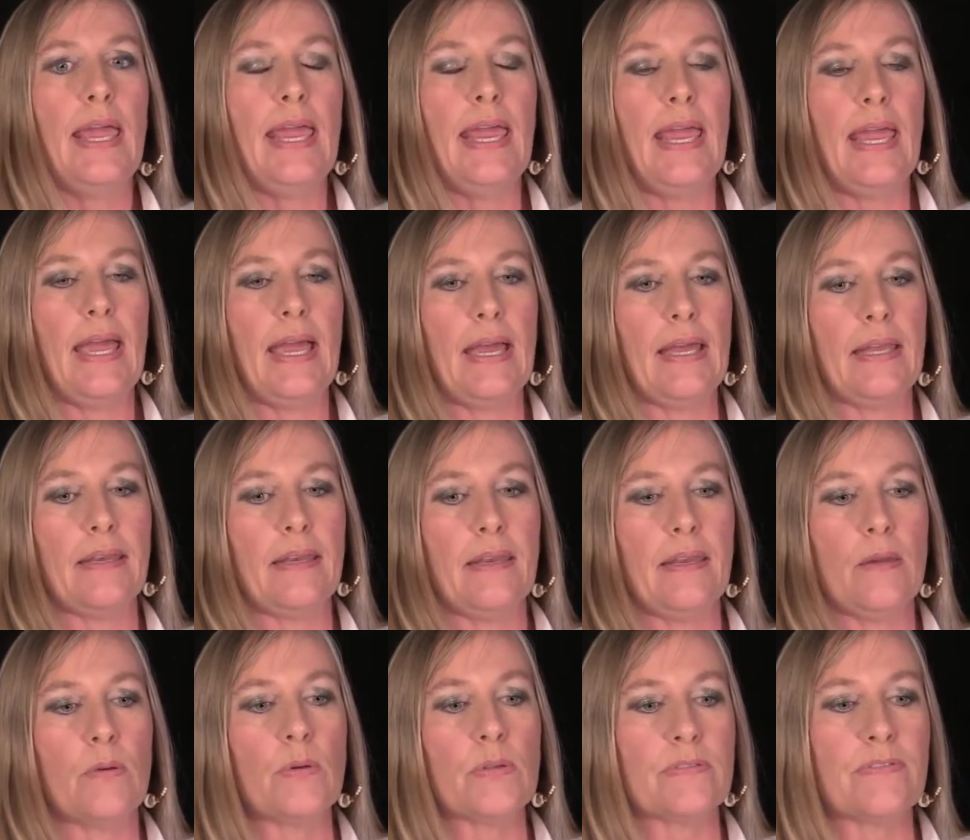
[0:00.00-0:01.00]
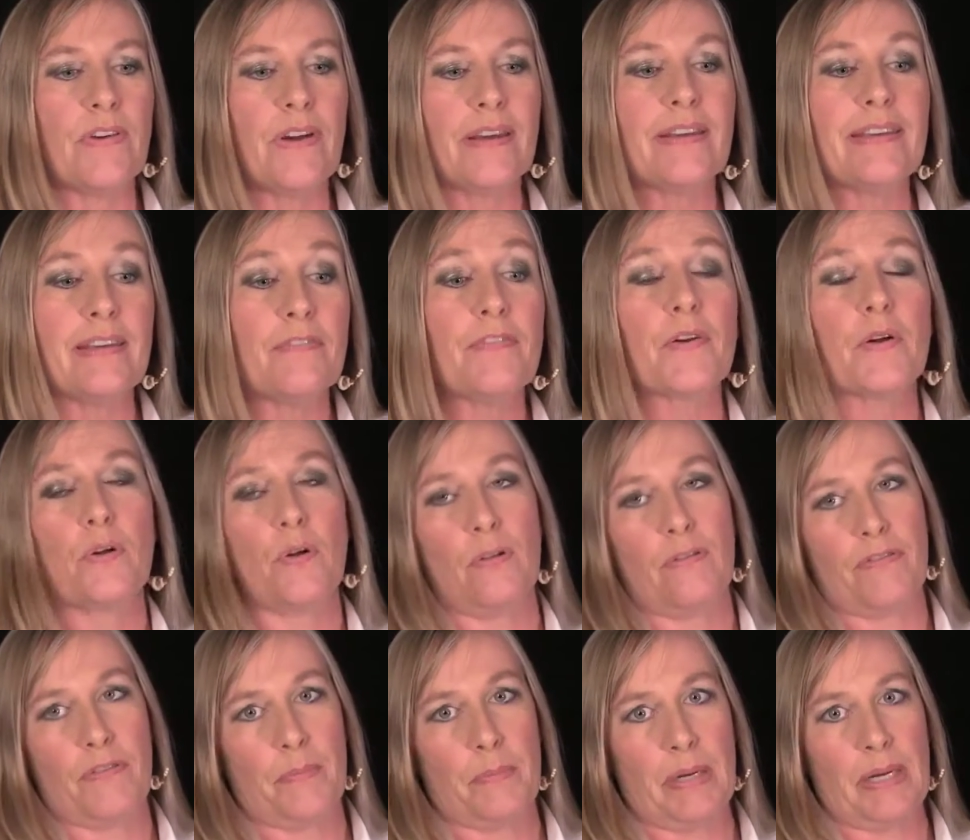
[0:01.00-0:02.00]
And it was very
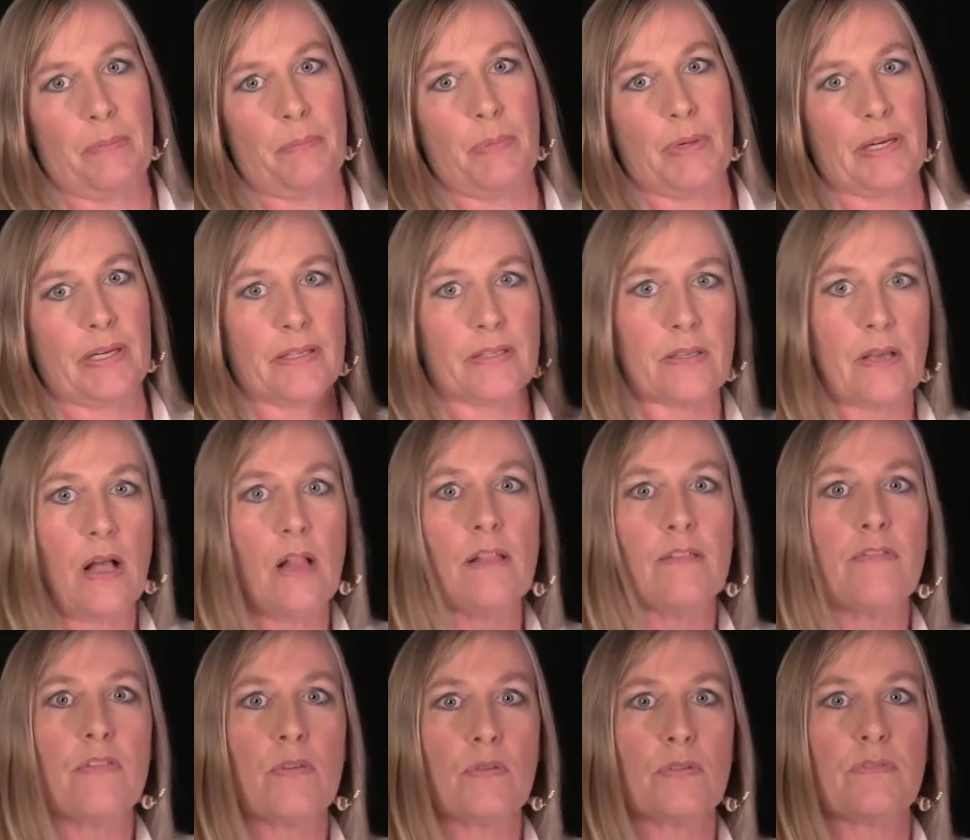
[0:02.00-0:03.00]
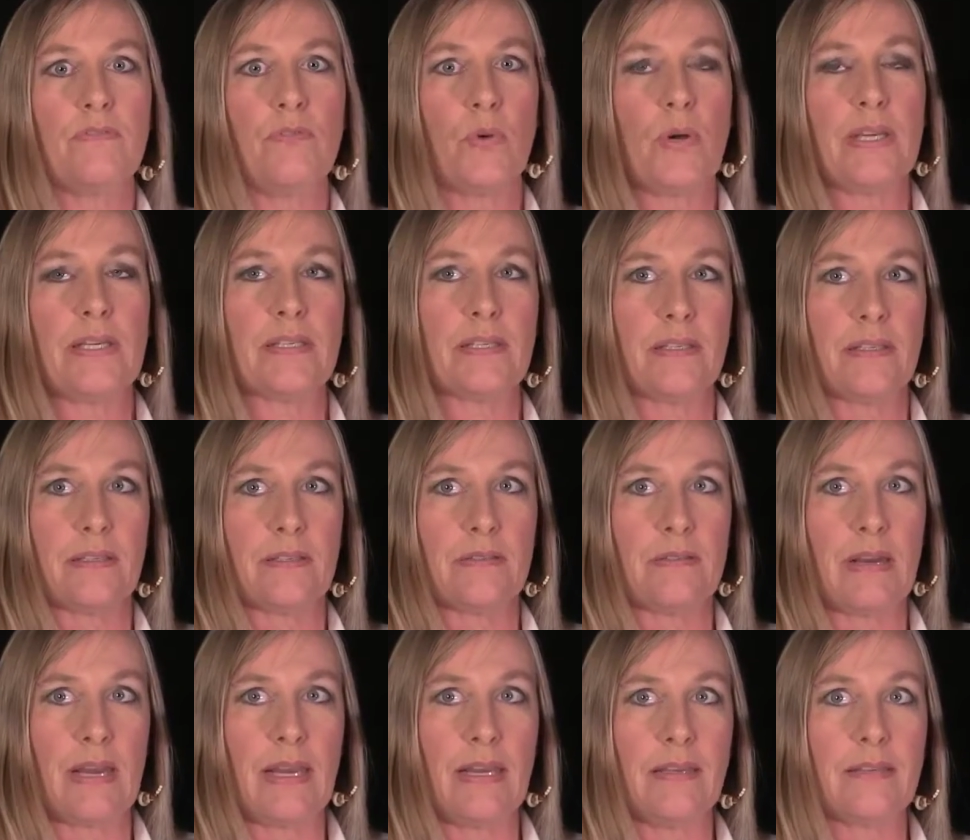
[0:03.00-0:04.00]
difficult for me because all of those voices,
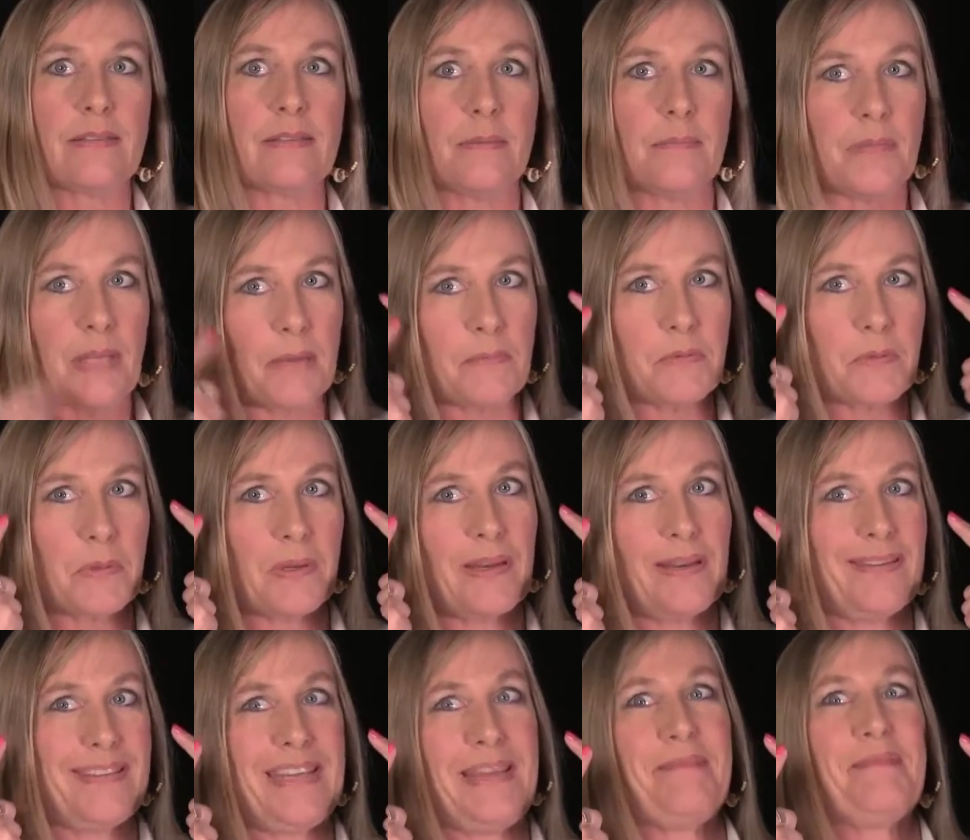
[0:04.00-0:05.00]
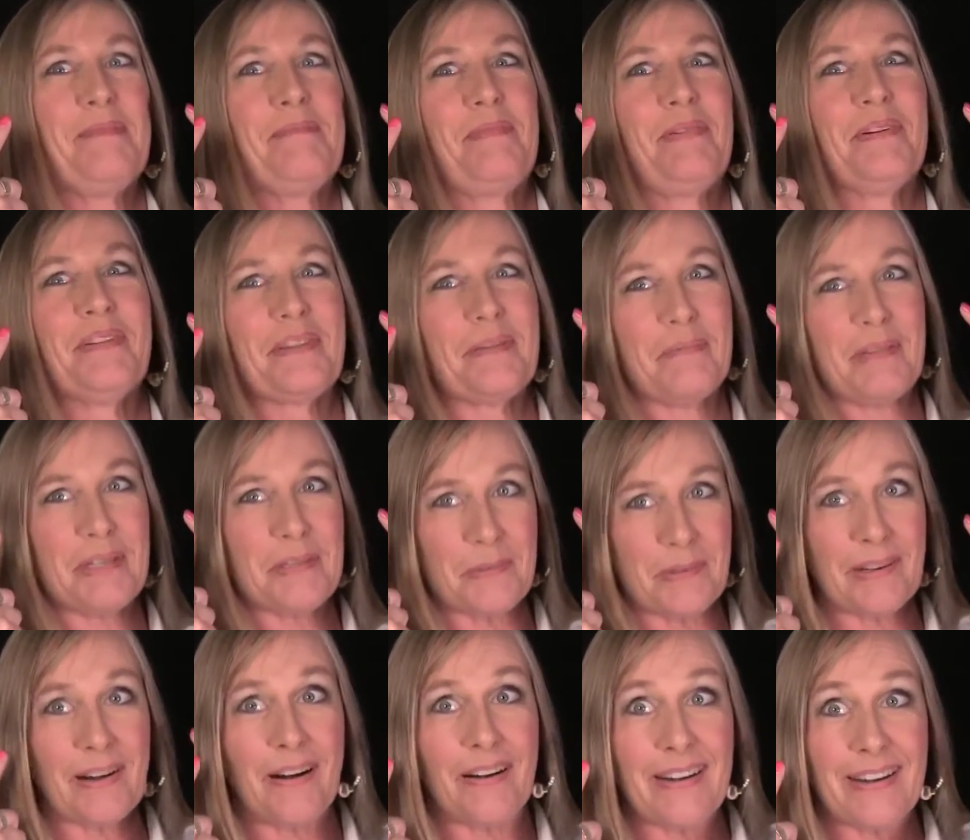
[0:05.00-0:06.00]
right? Sometimes we got to tame the bully
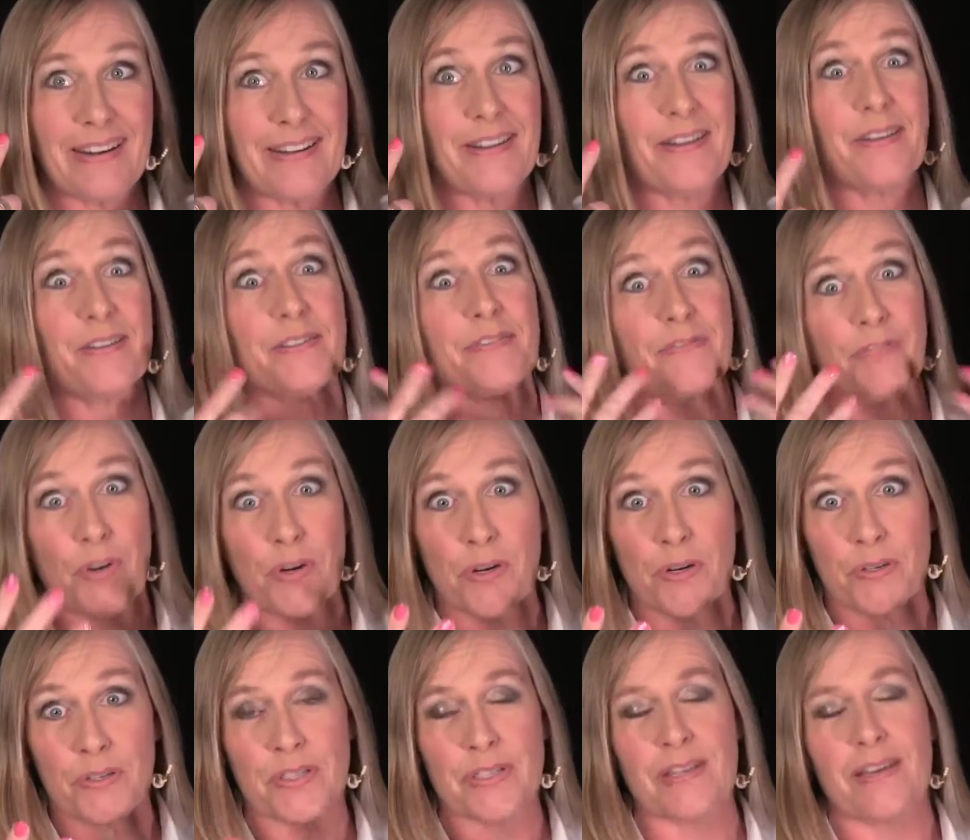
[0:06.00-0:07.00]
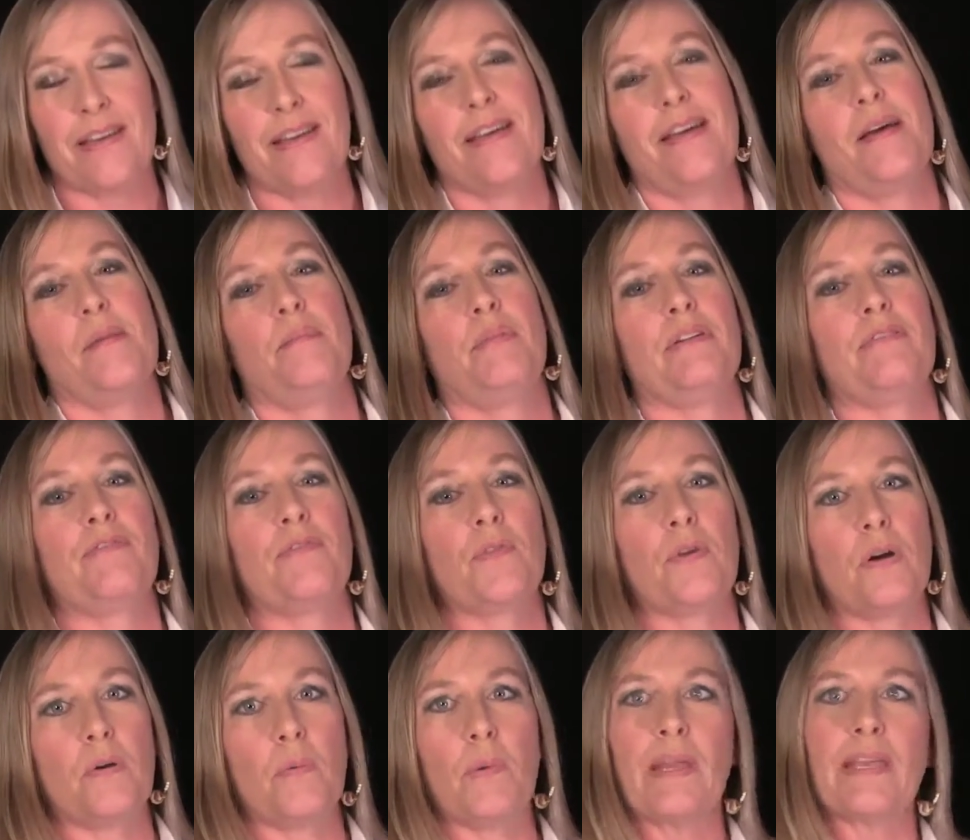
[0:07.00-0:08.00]
between our ears first
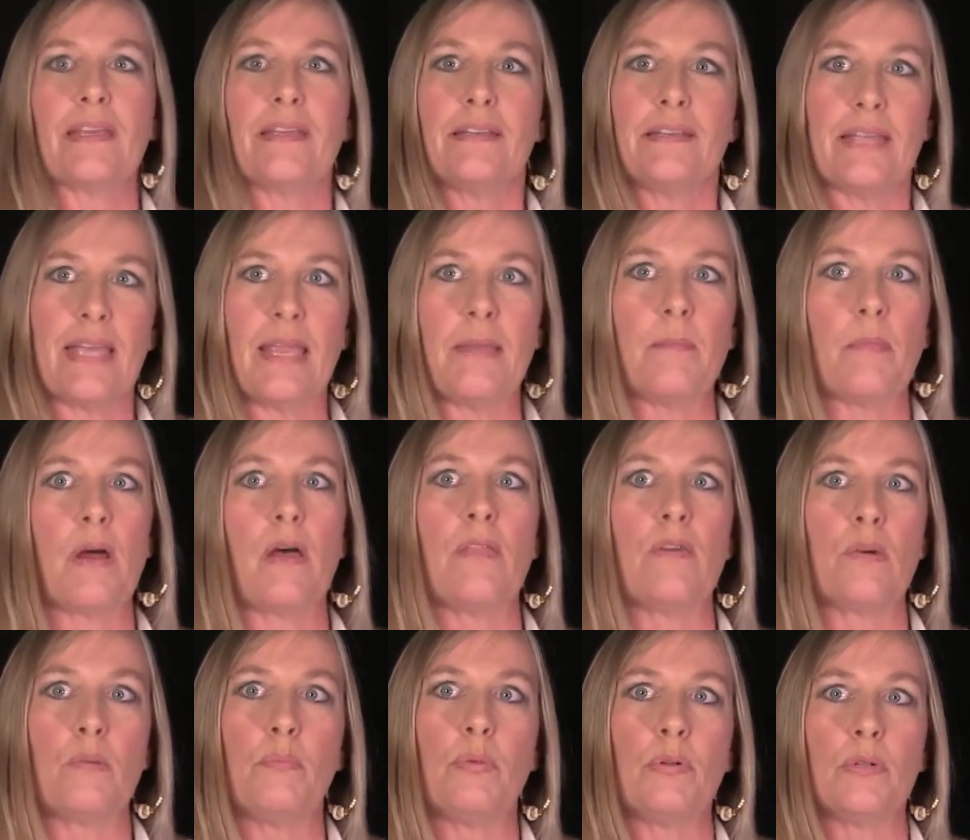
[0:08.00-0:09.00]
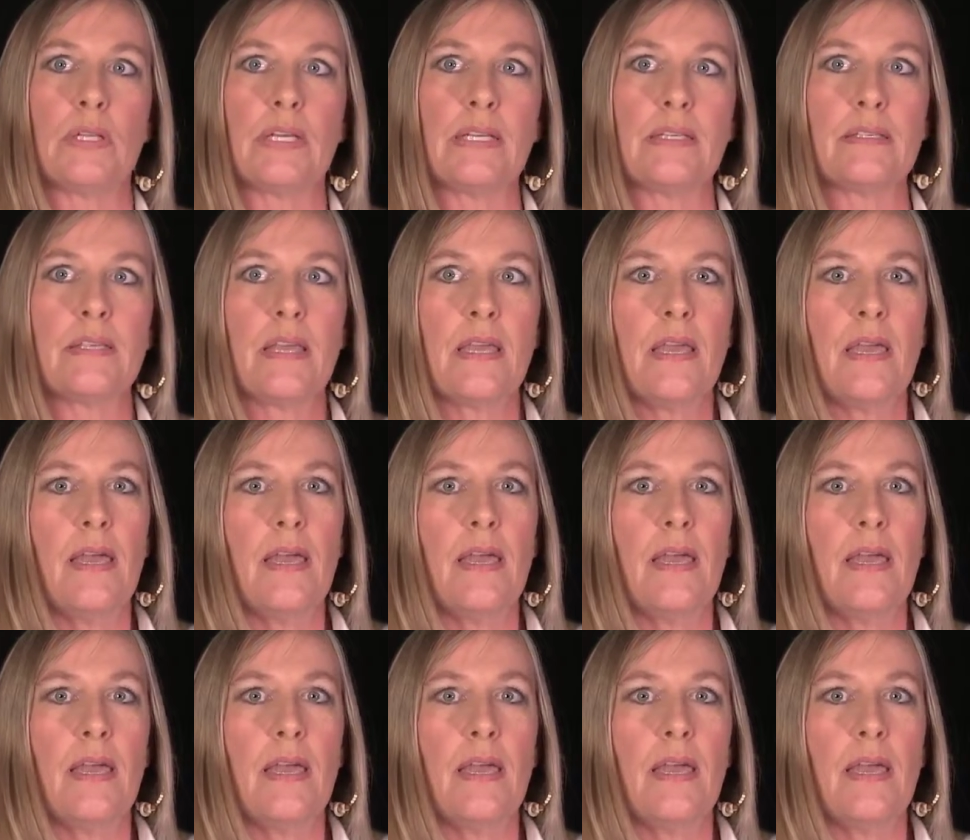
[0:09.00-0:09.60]
before we can tame other bullies.